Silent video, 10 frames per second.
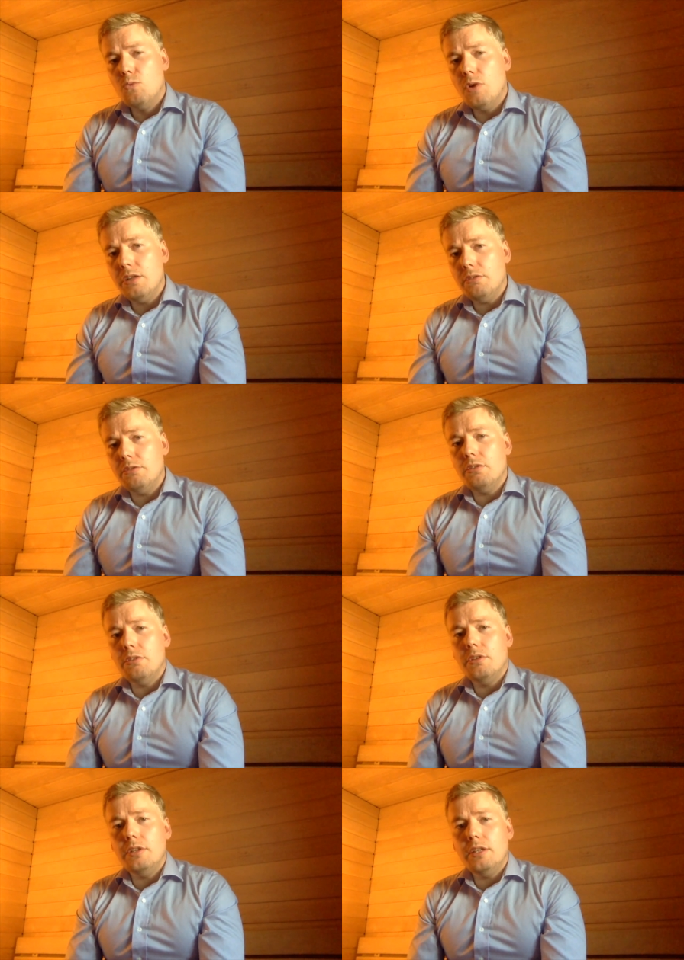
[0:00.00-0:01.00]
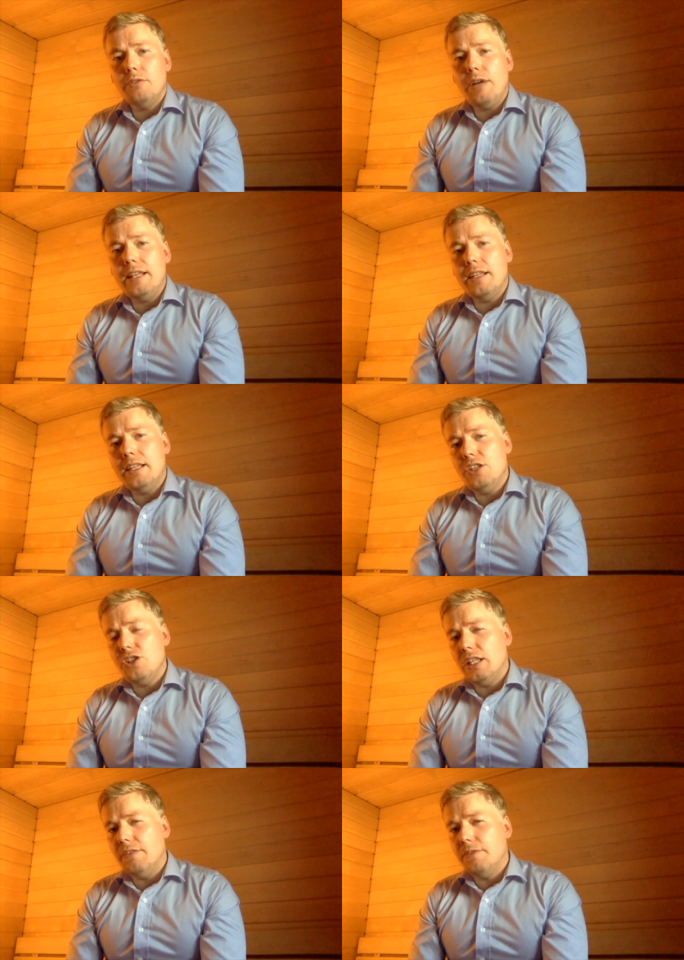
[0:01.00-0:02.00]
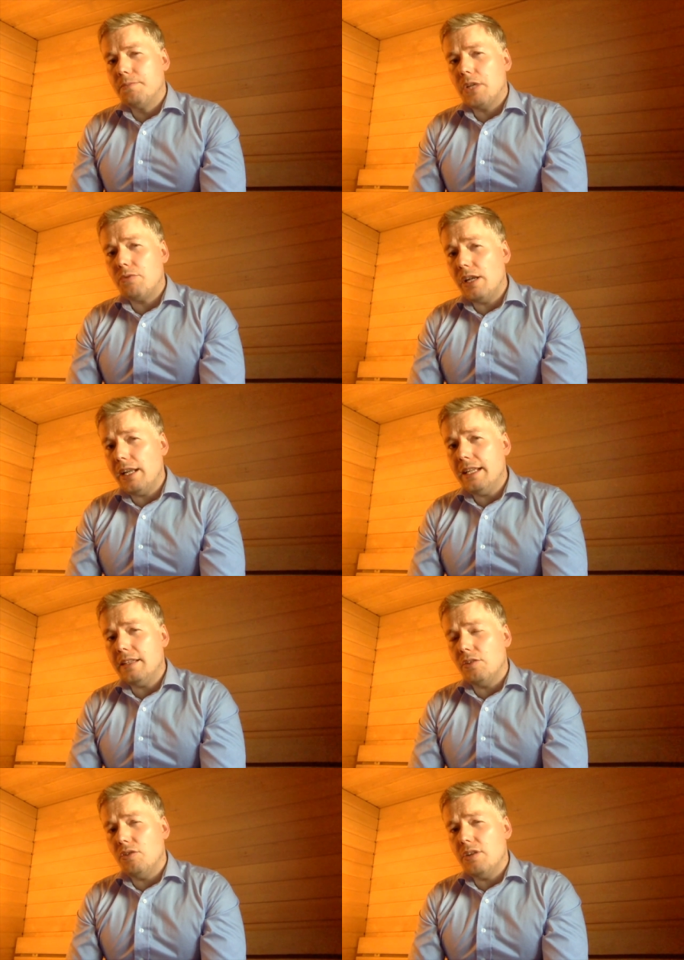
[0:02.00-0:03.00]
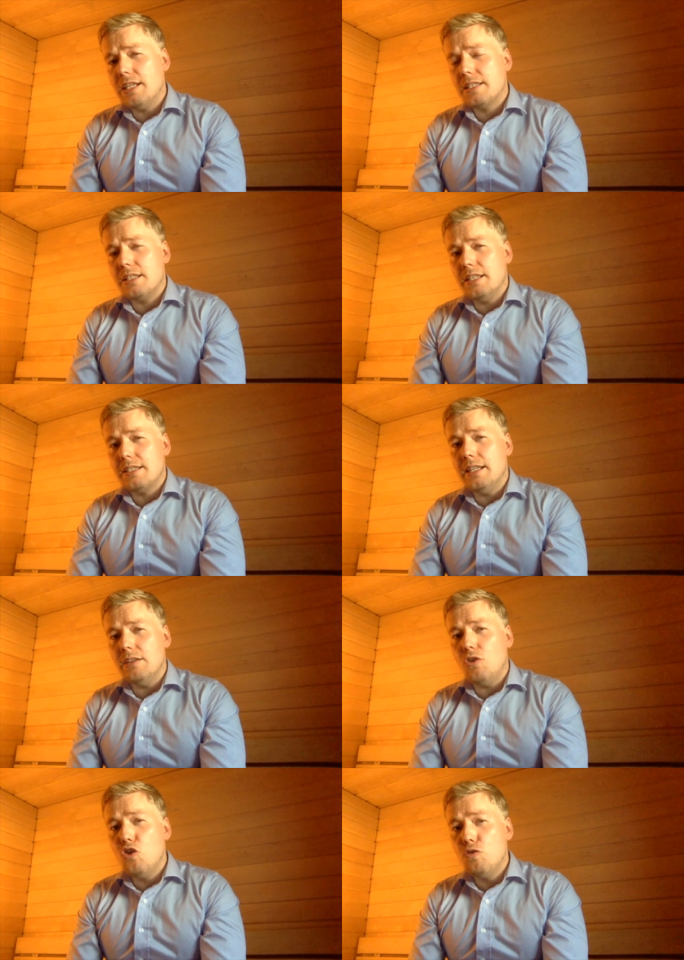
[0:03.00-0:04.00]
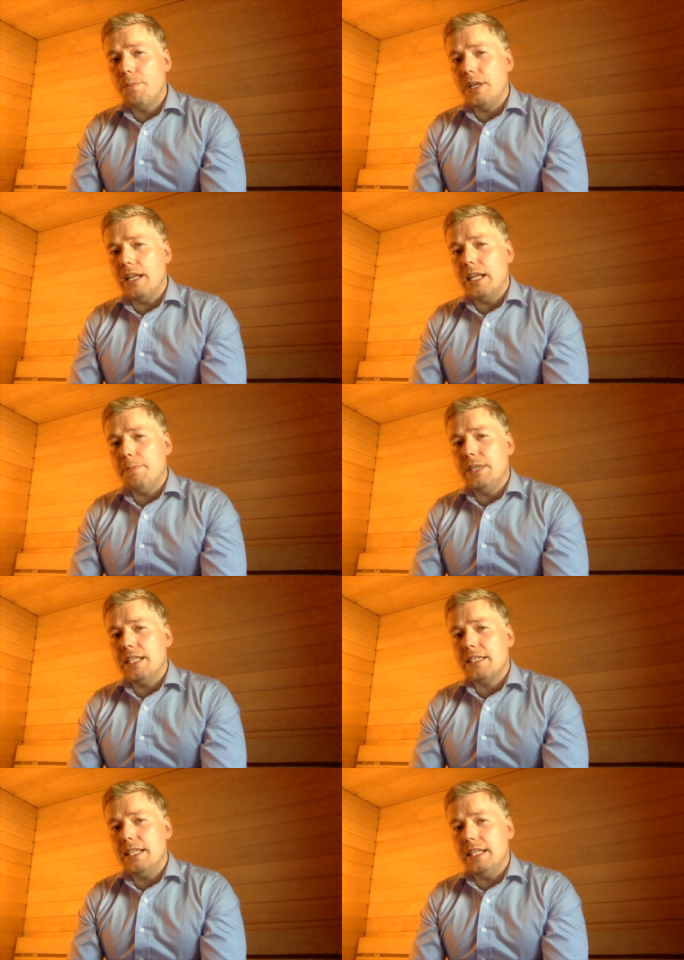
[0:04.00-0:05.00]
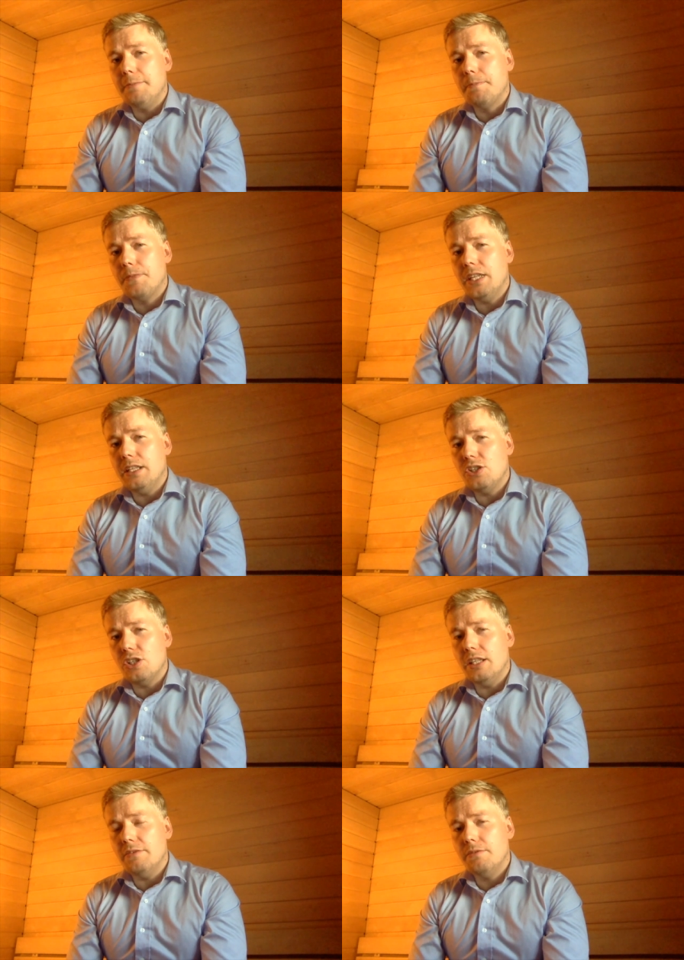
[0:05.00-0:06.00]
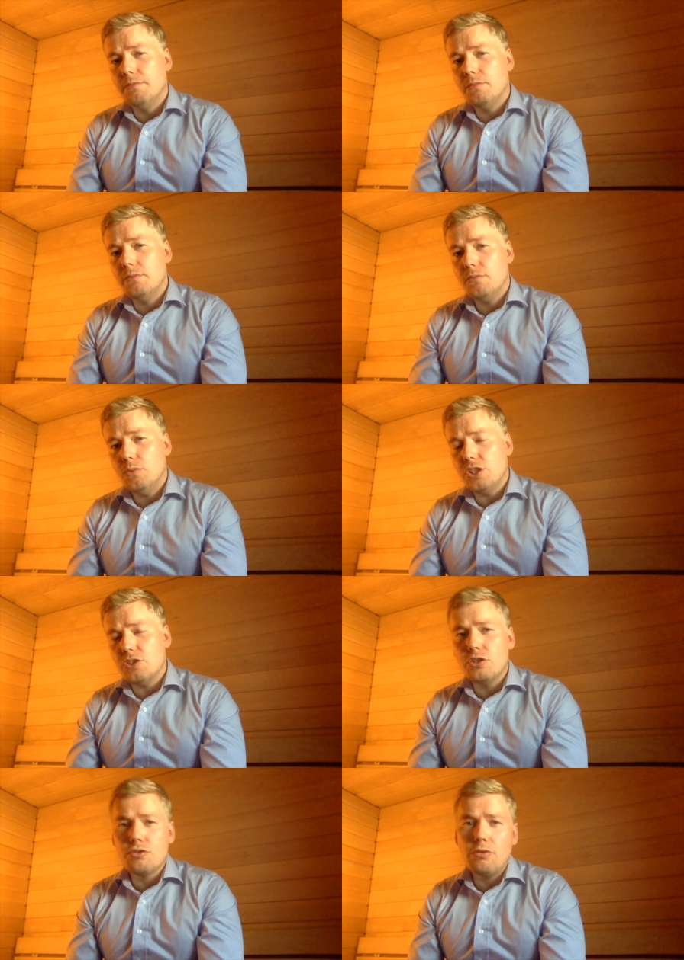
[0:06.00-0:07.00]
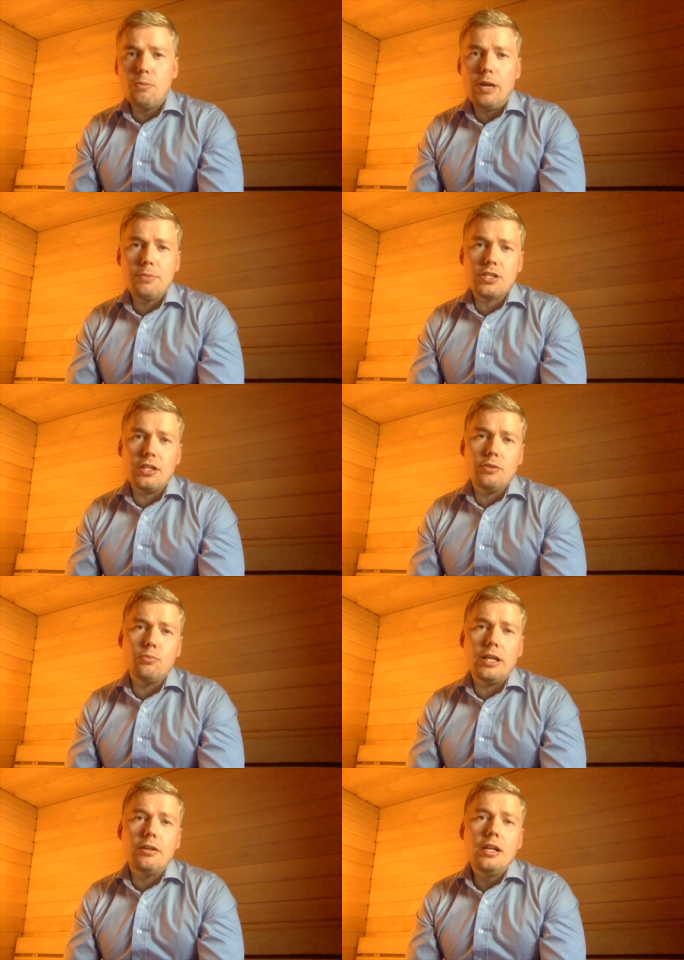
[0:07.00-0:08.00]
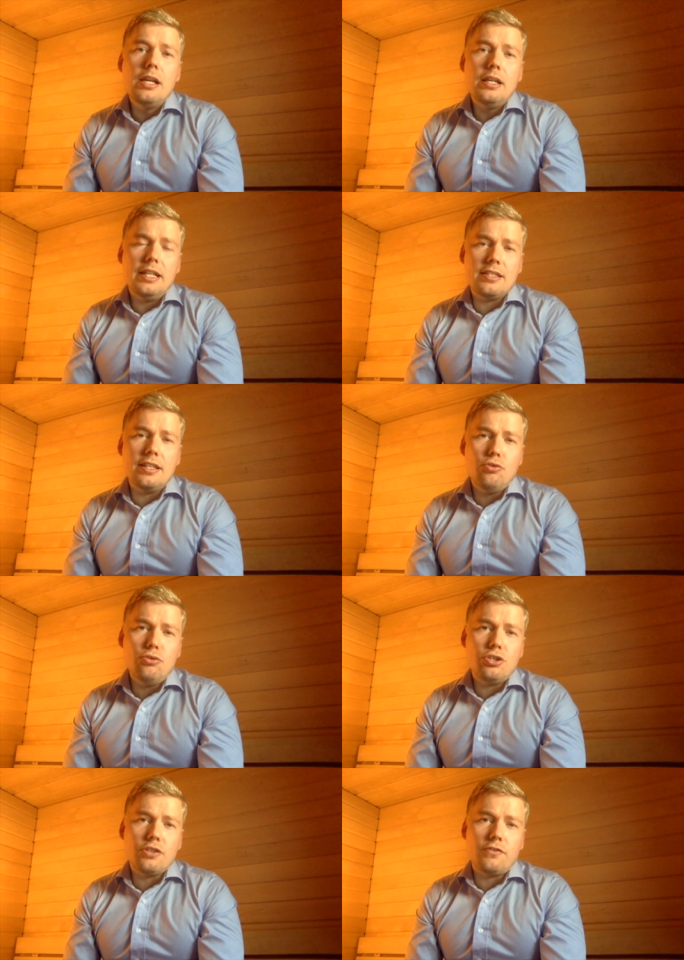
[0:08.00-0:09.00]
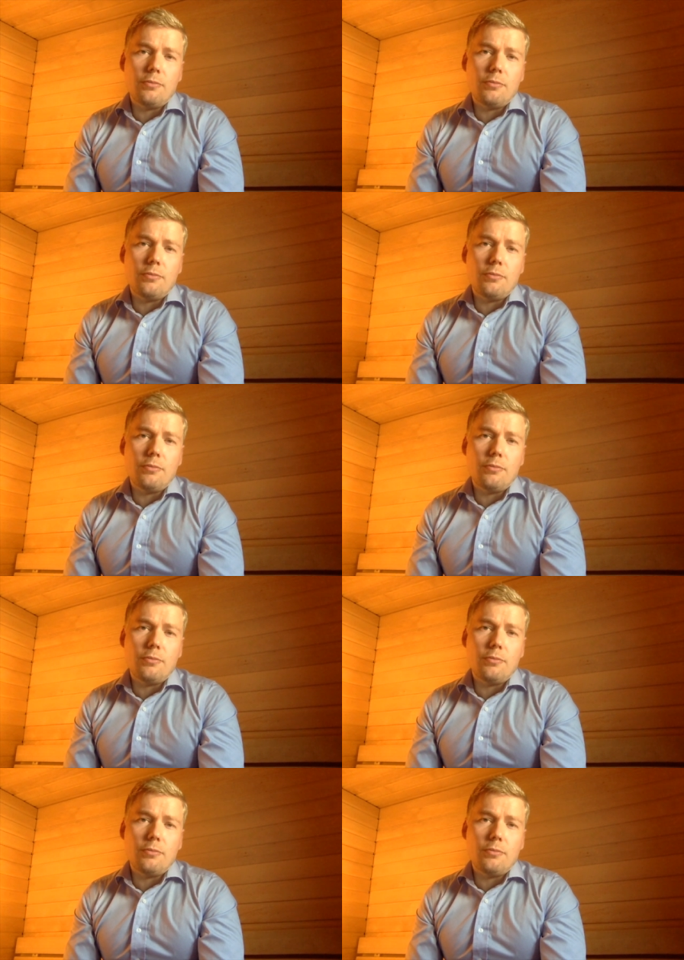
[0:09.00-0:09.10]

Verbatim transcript: One great initiative related to this is the Open APC initiative, which is also a website where institutions